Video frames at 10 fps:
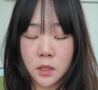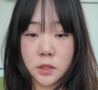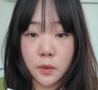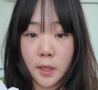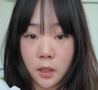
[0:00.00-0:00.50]

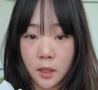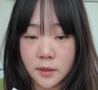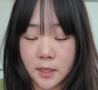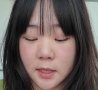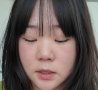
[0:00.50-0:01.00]
So I
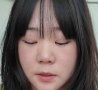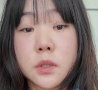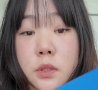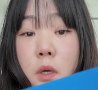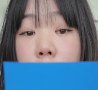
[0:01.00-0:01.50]
got these.
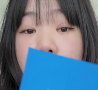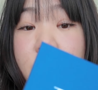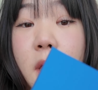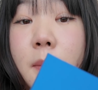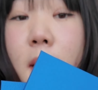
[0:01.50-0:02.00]
So all of
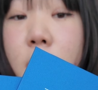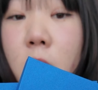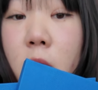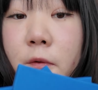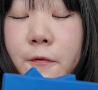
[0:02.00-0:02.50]
them I
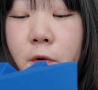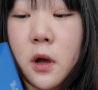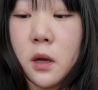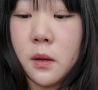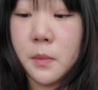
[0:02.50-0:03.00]
got
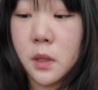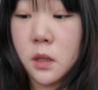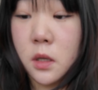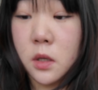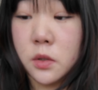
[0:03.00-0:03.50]

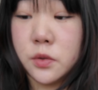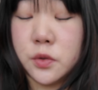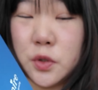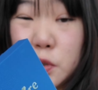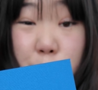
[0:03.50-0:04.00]
from
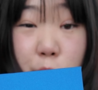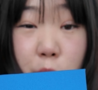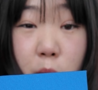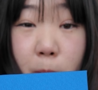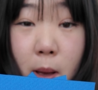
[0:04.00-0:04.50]

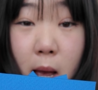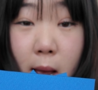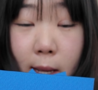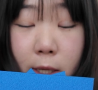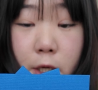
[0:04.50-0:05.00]
Joel
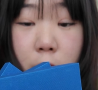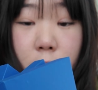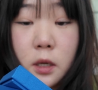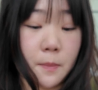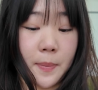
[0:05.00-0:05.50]

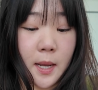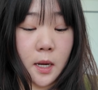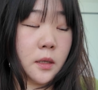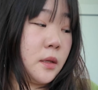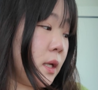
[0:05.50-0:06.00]
Pyre.
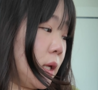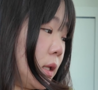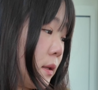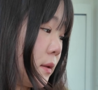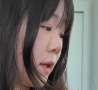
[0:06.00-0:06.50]

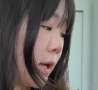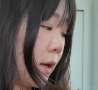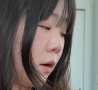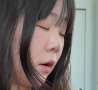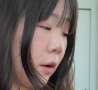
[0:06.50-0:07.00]
Apparently they
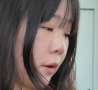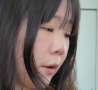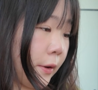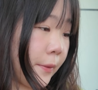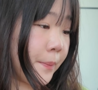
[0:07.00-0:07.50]

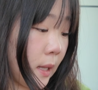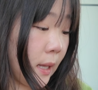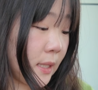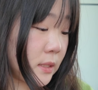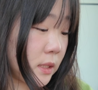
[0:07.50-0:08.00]
are
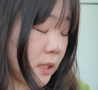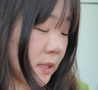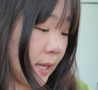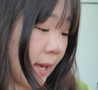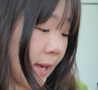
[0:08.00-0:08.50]

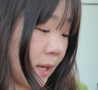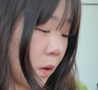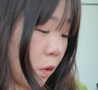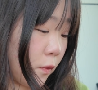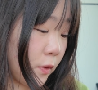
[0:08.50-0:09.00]

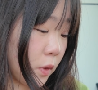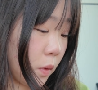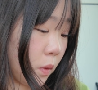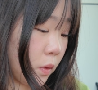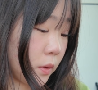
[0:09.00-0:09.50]
18K over
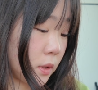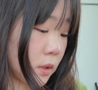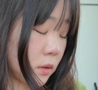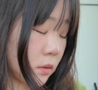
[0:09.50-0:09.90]
gold.